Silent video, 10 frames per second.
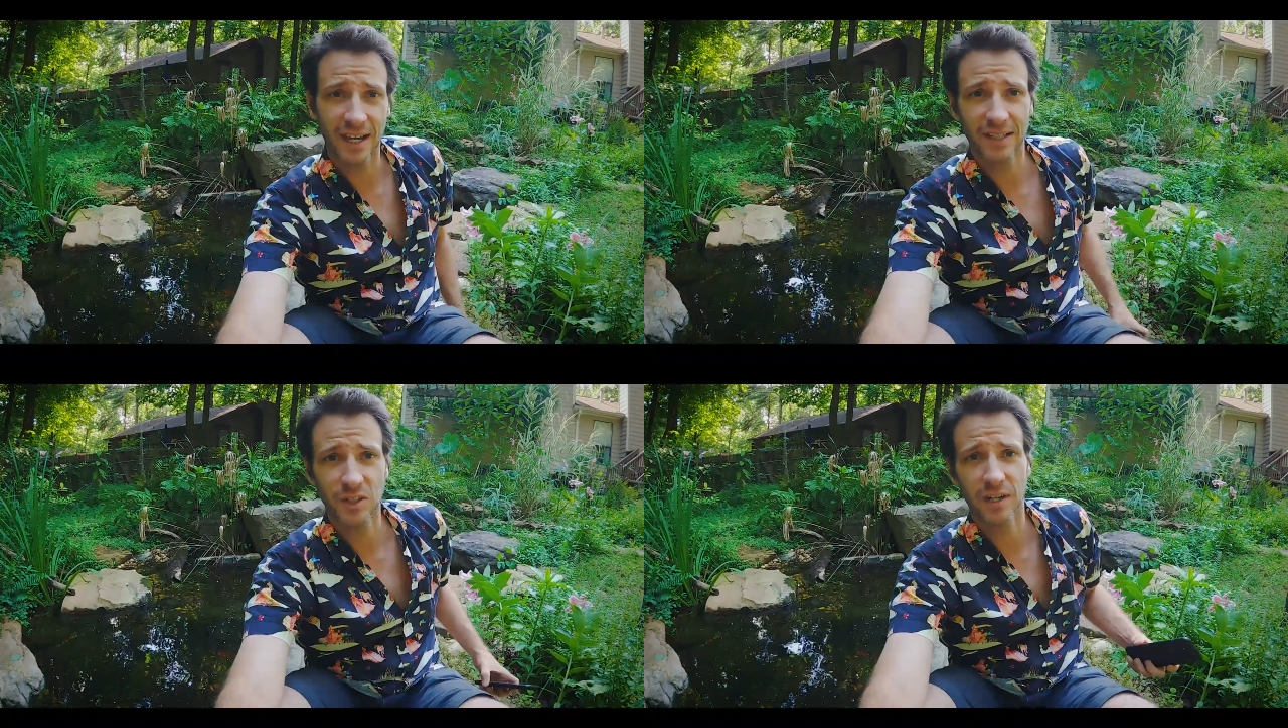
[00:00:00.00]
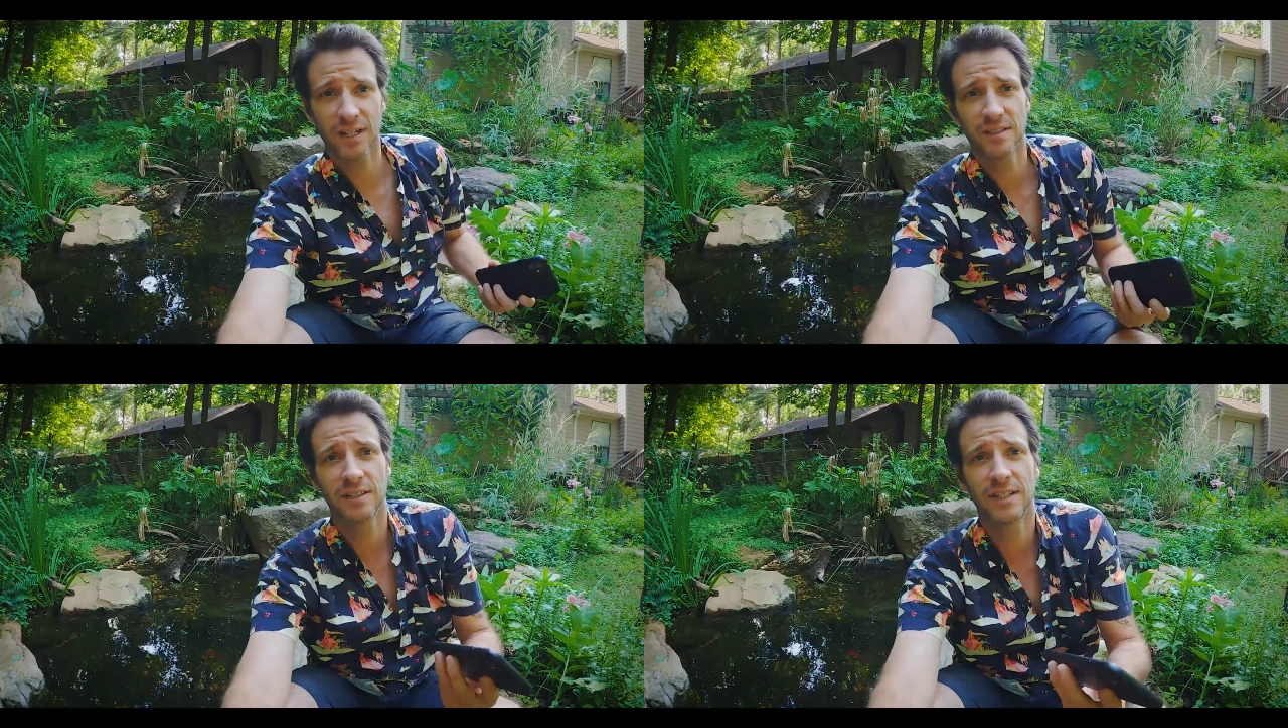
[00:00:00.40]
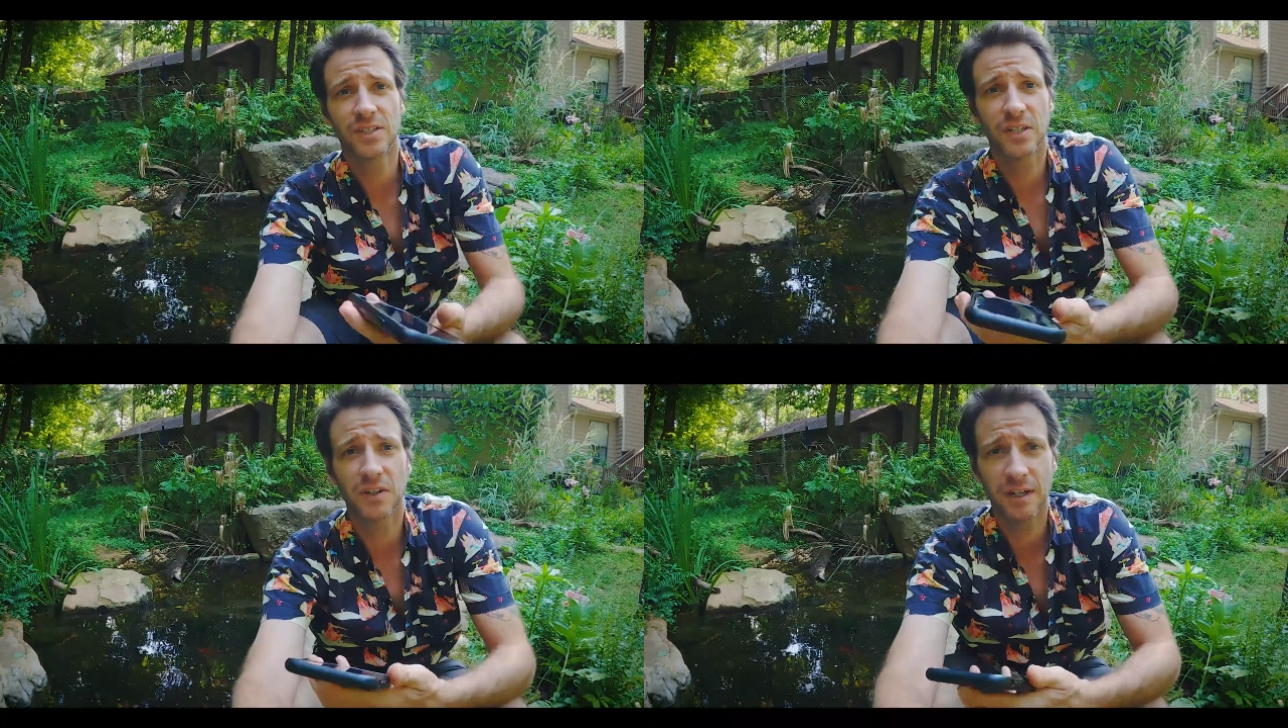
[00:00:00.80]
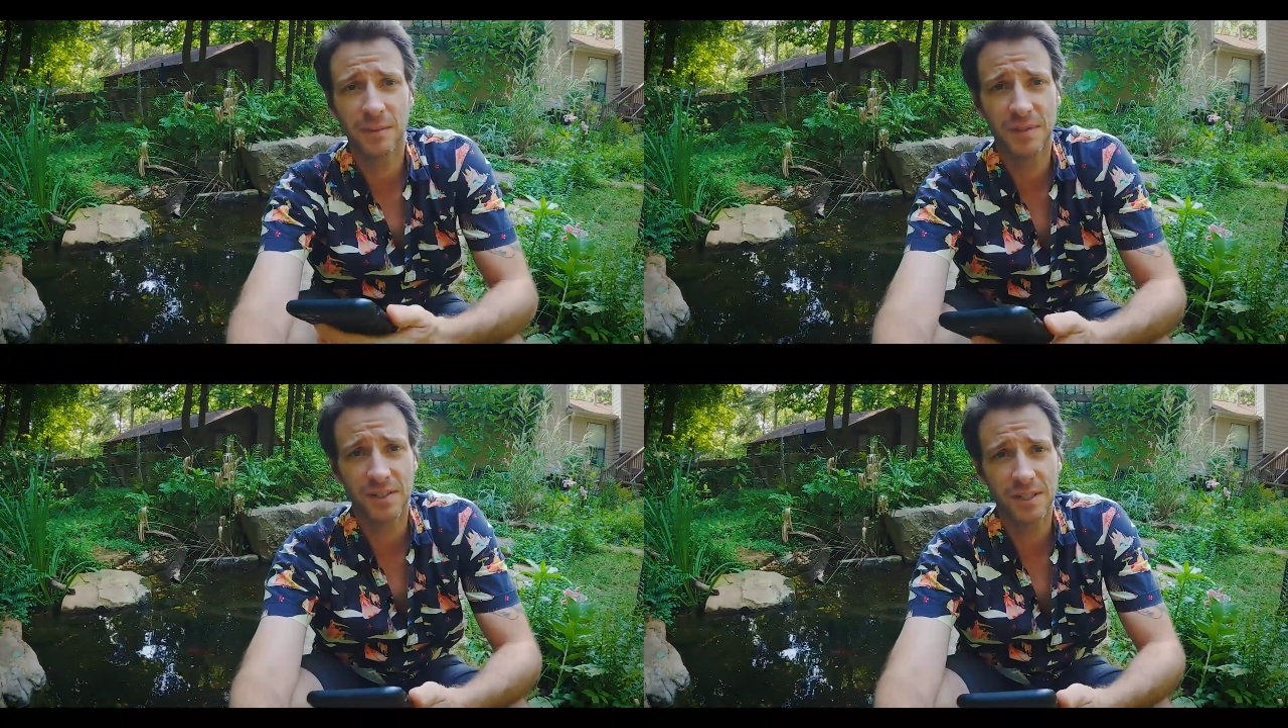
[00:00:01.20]
I asked you guys on
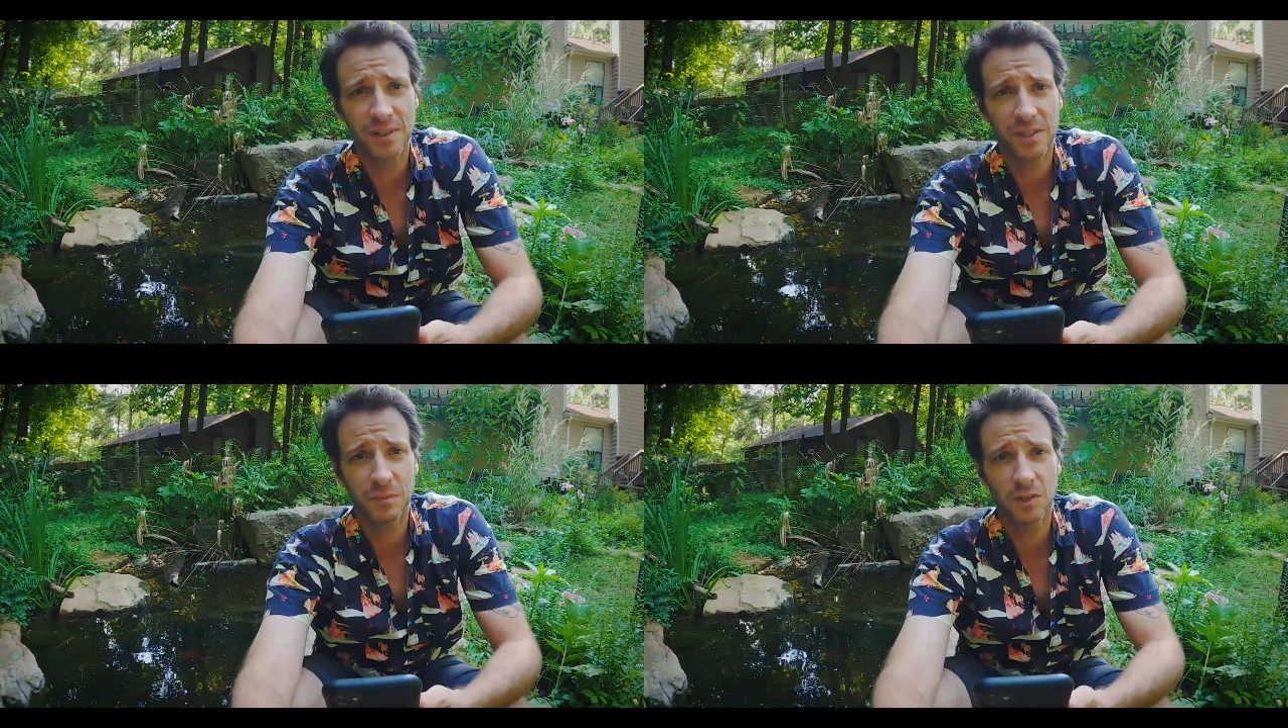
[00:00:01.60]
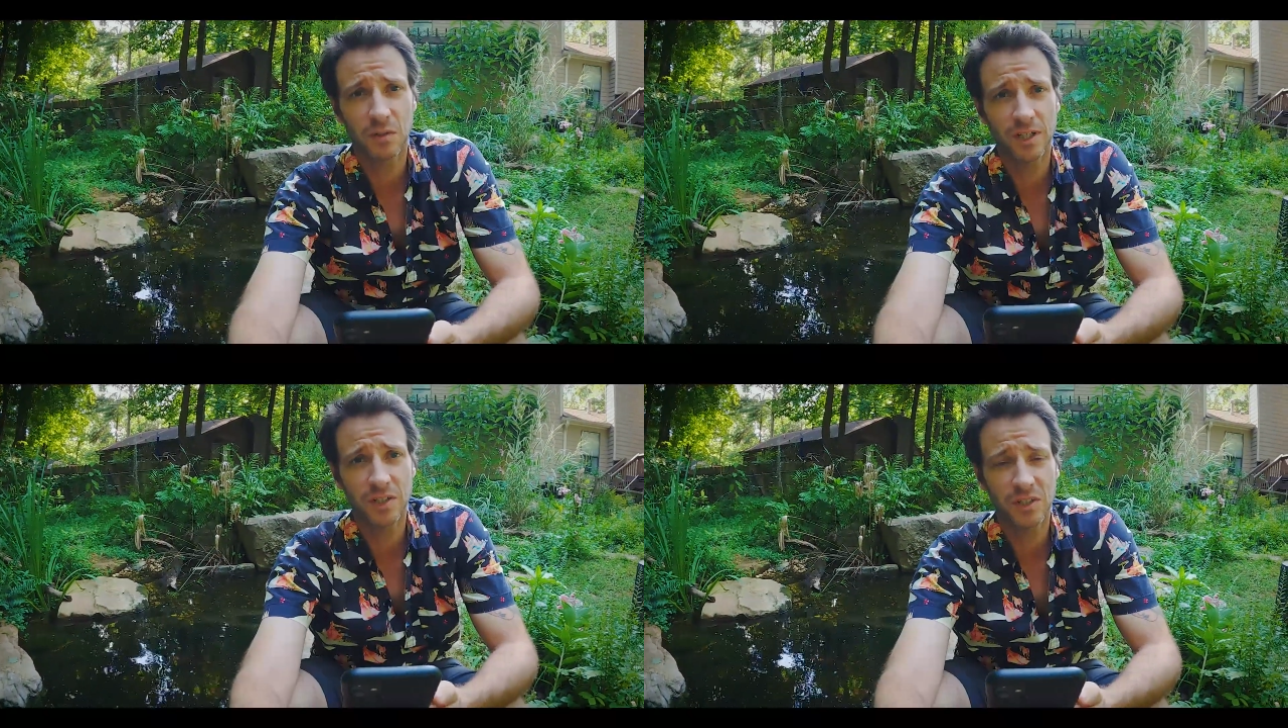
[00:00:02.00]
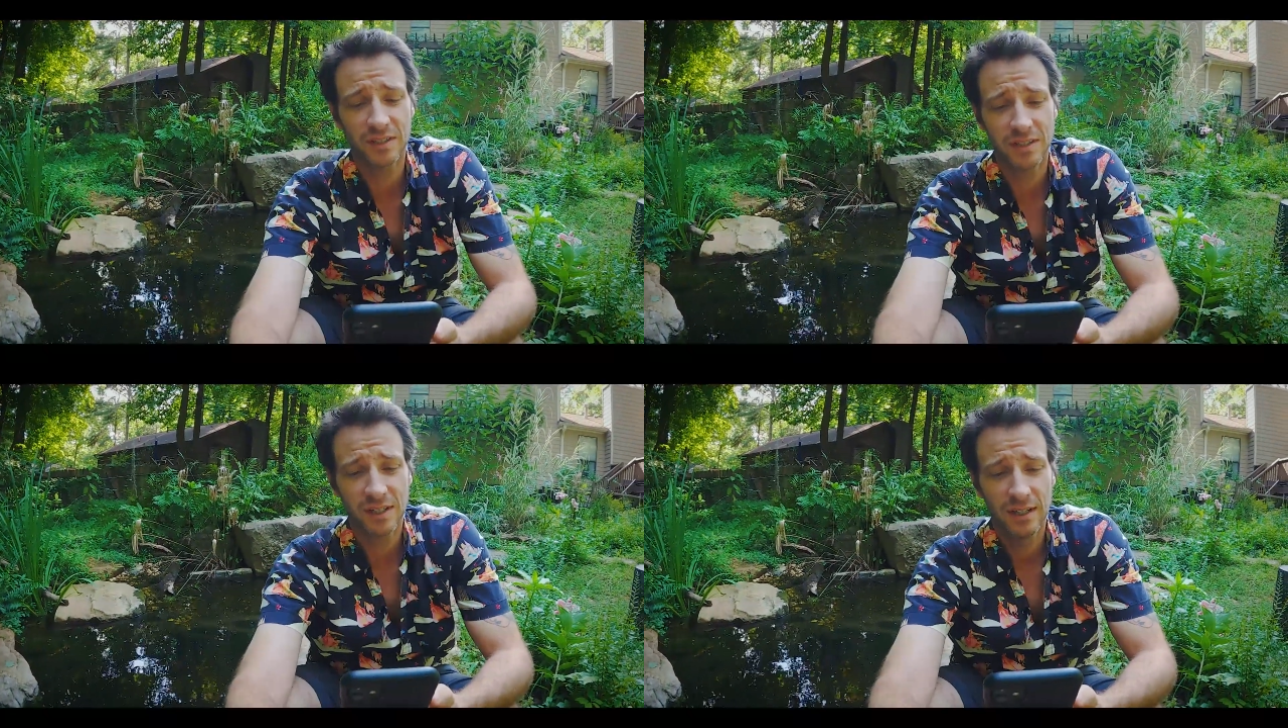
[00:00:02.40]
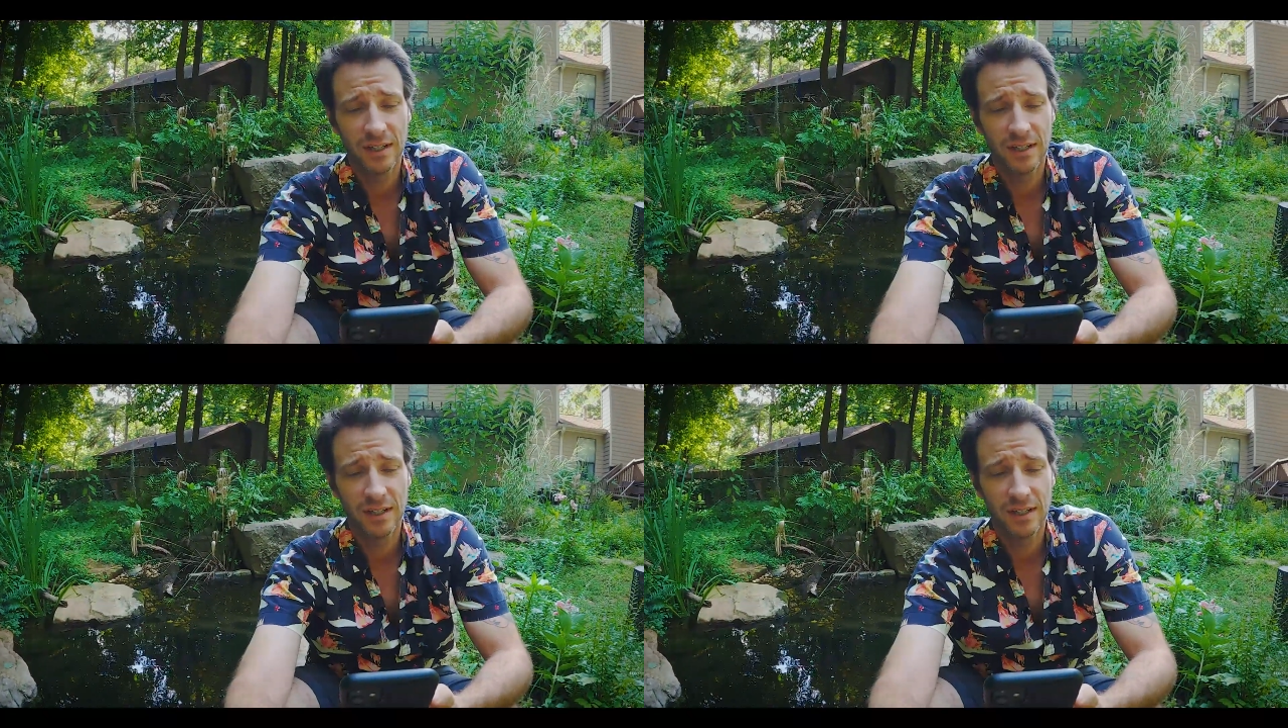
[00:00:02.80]
Instagram to send me some good questions.